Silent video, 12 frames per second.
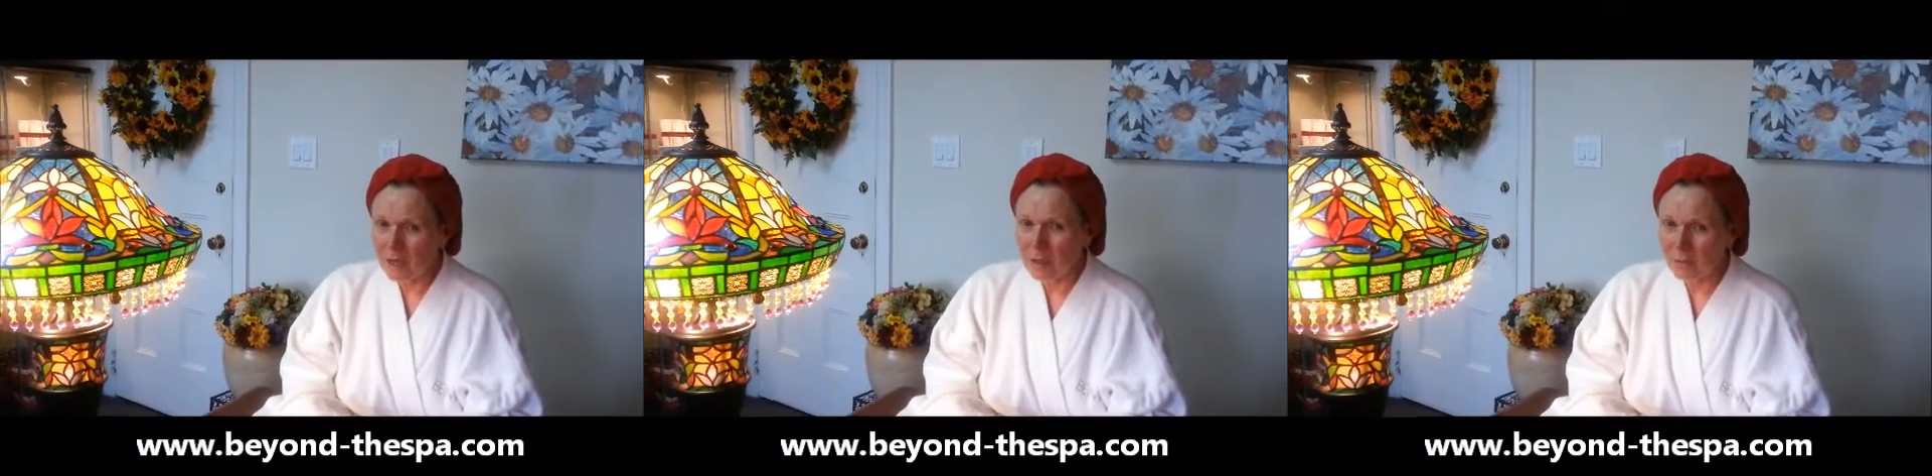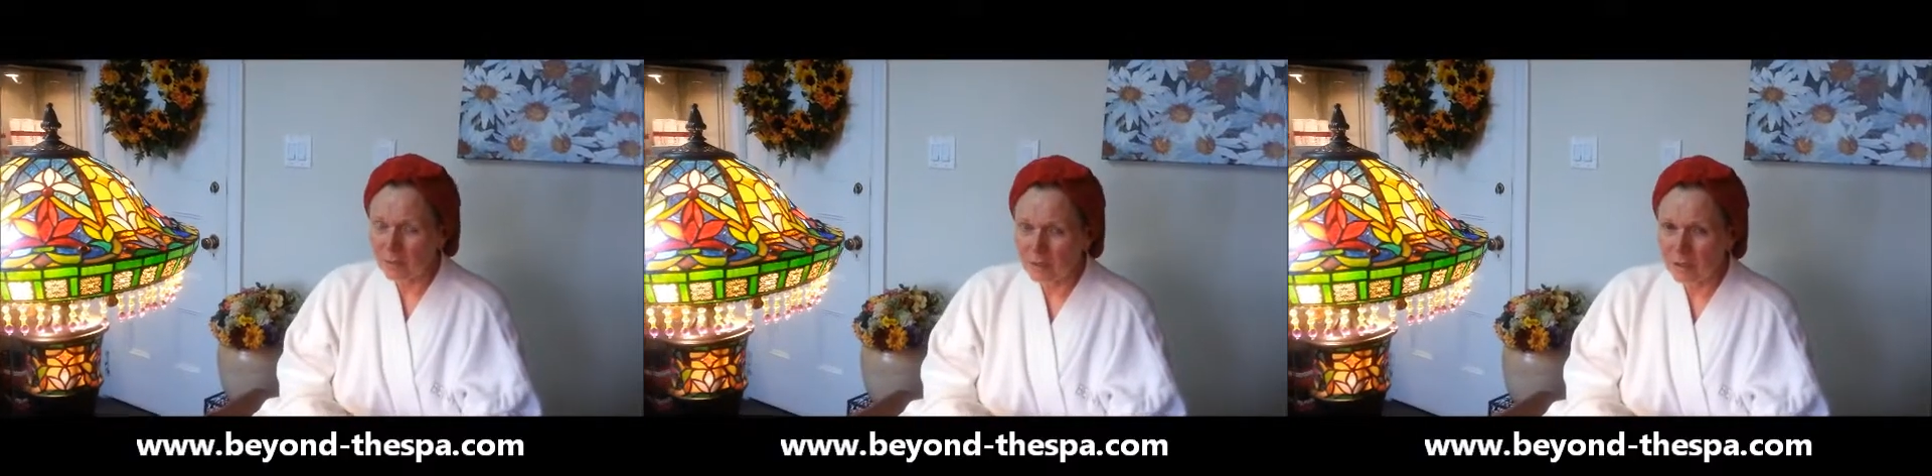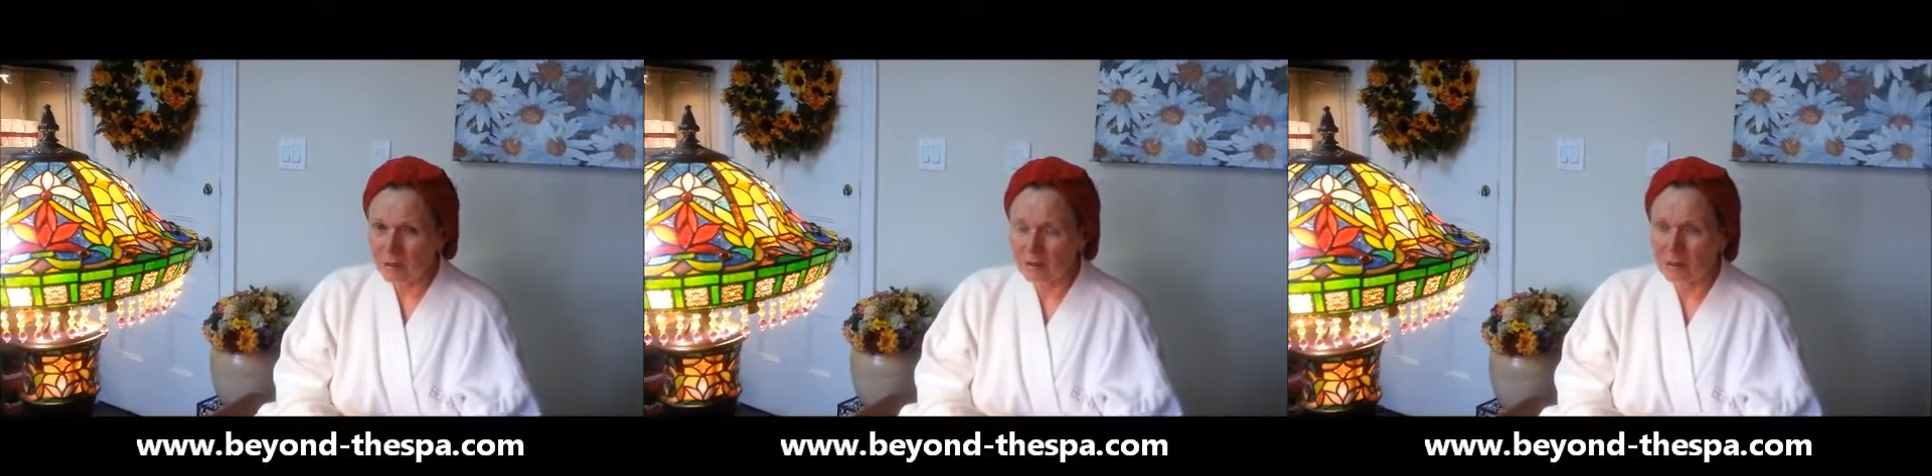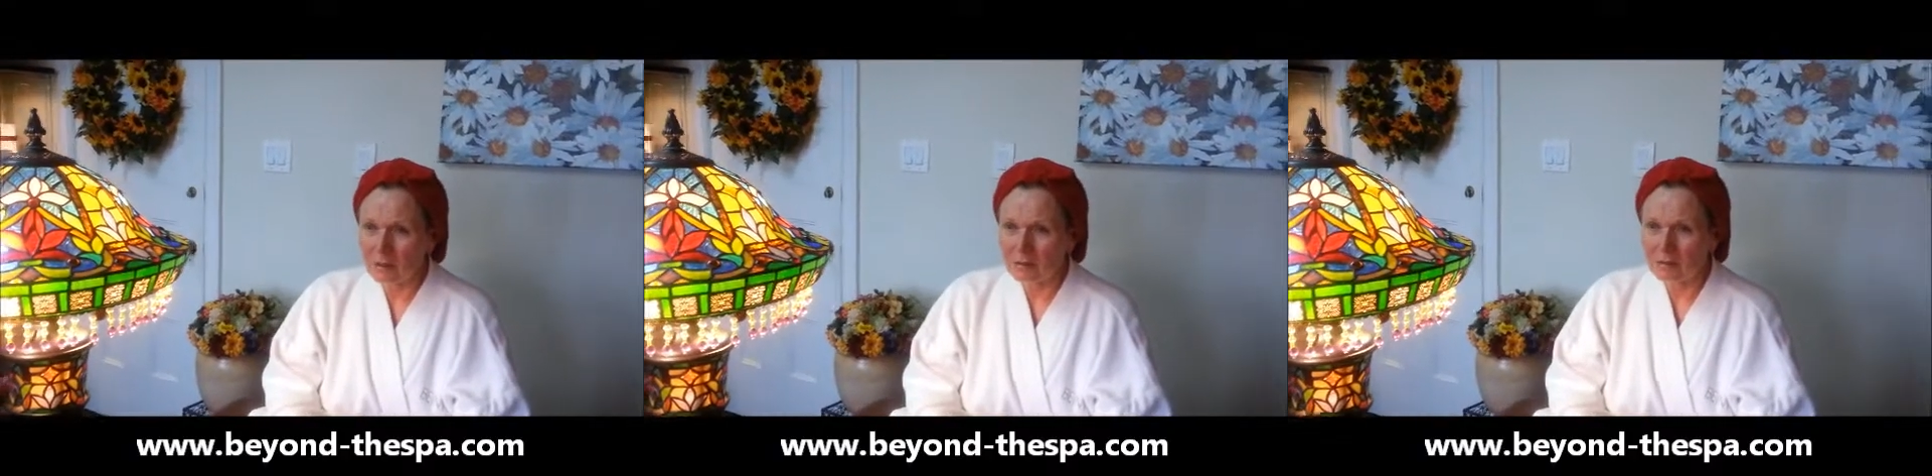I
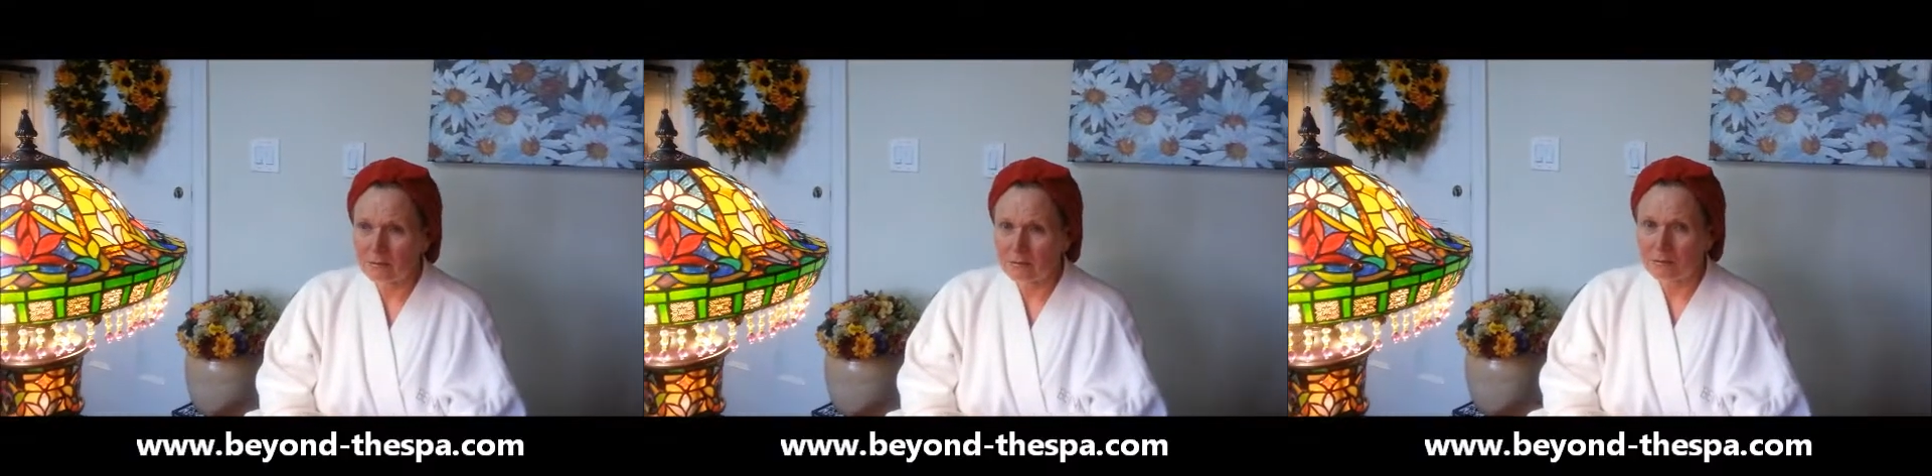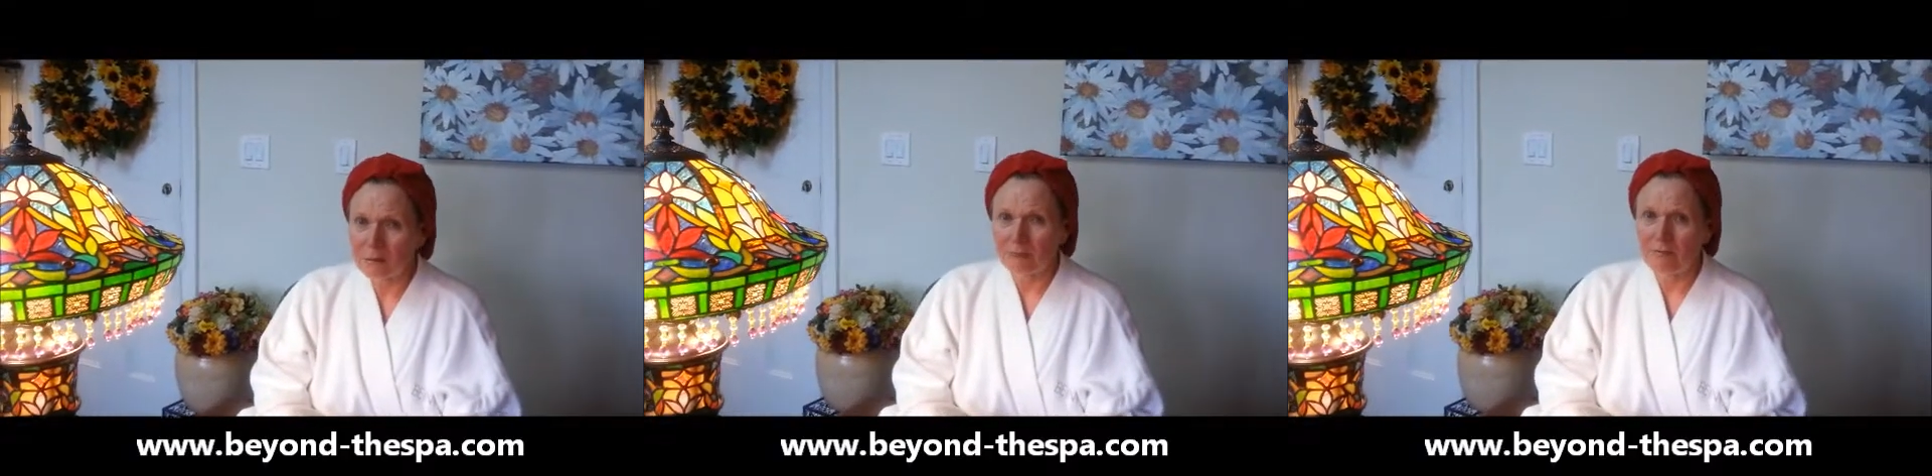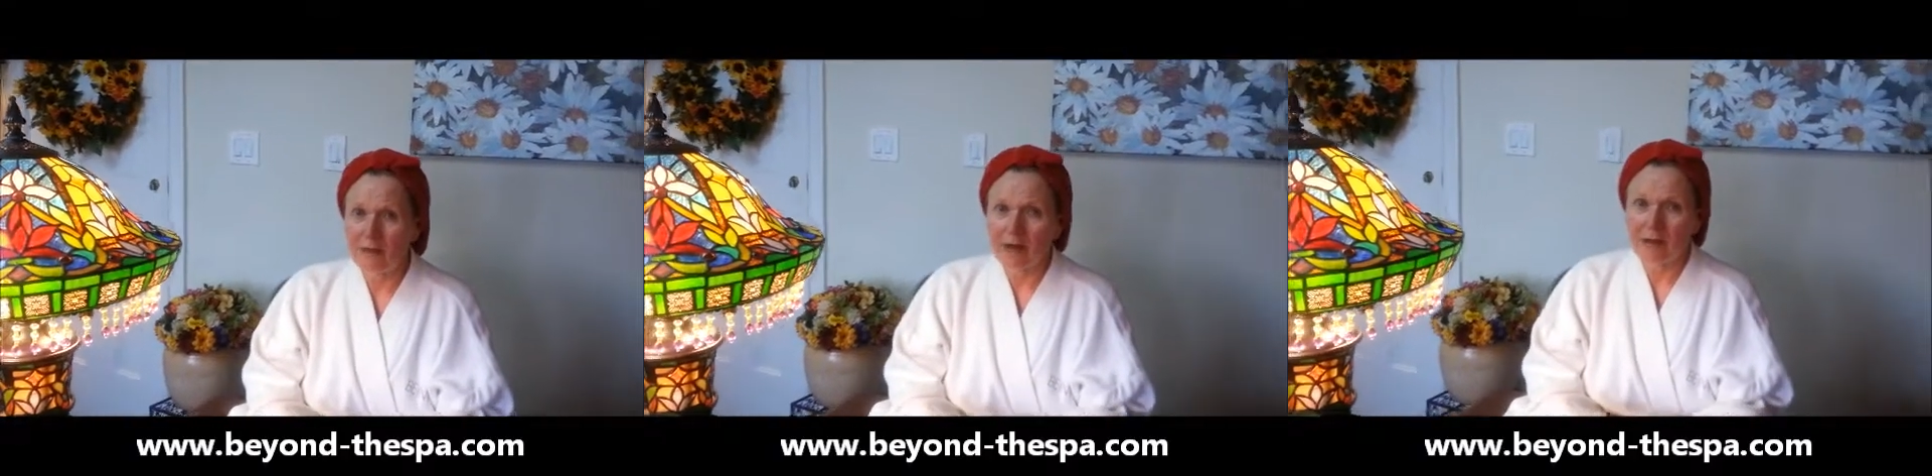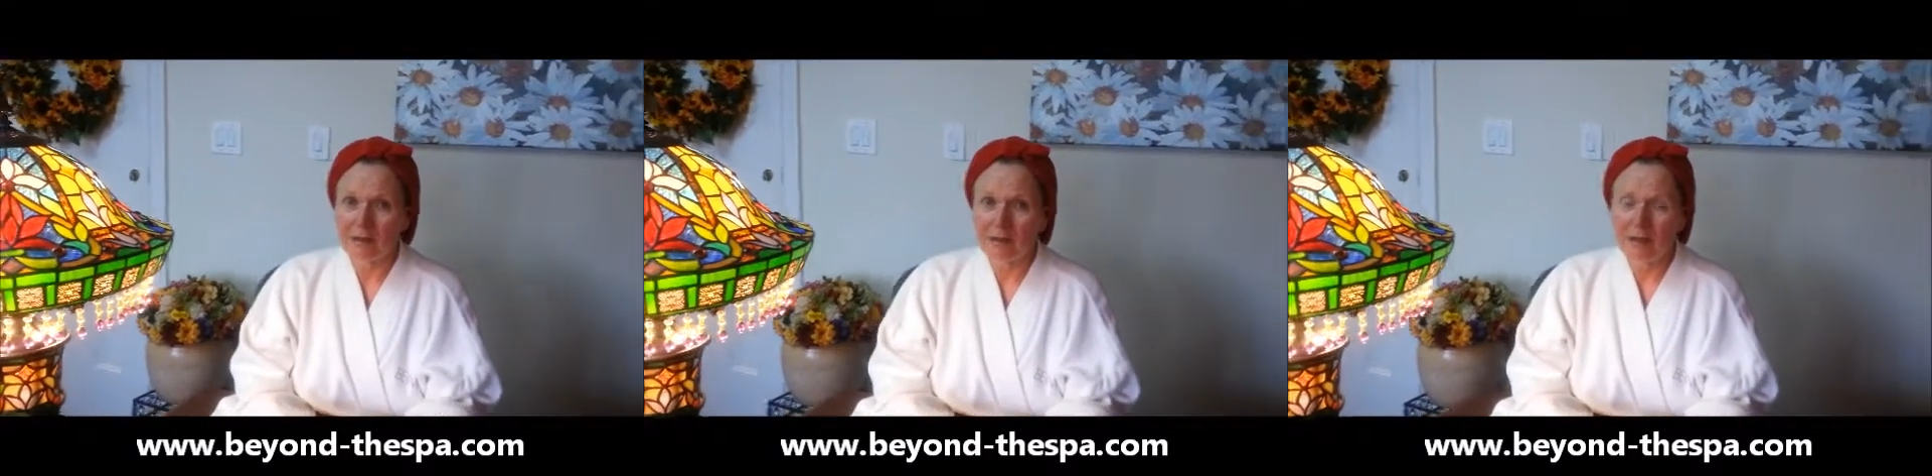really love
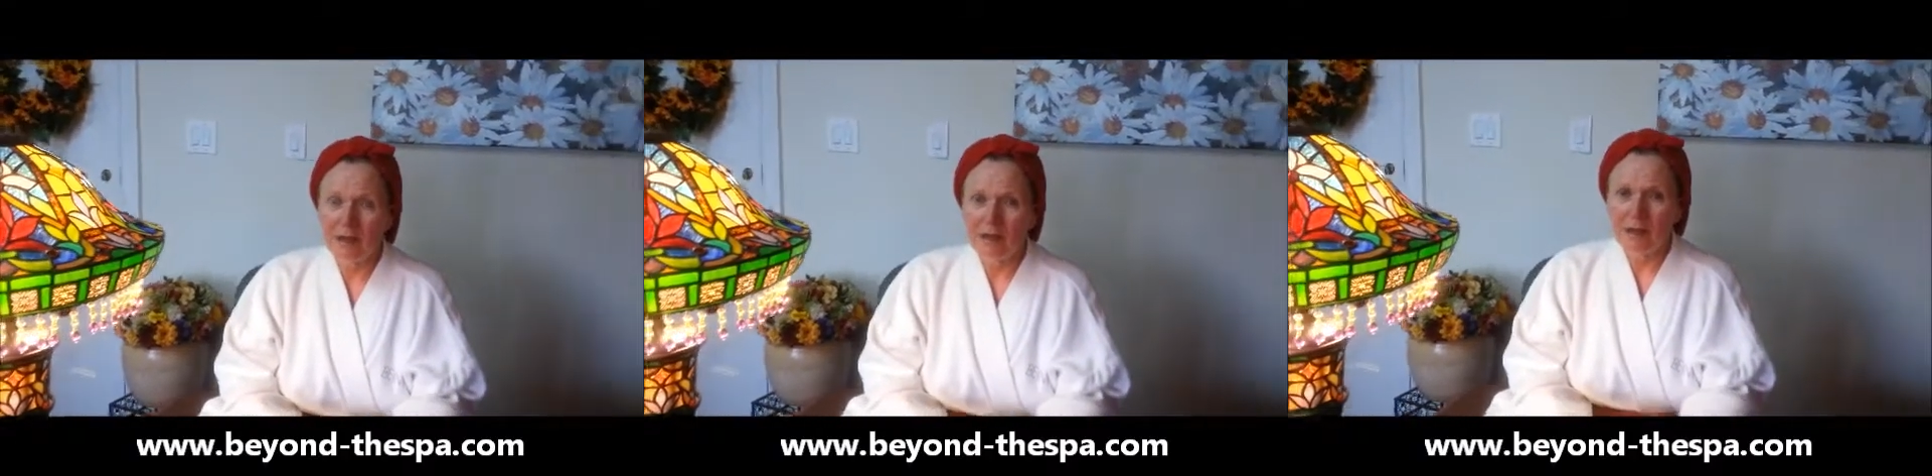that.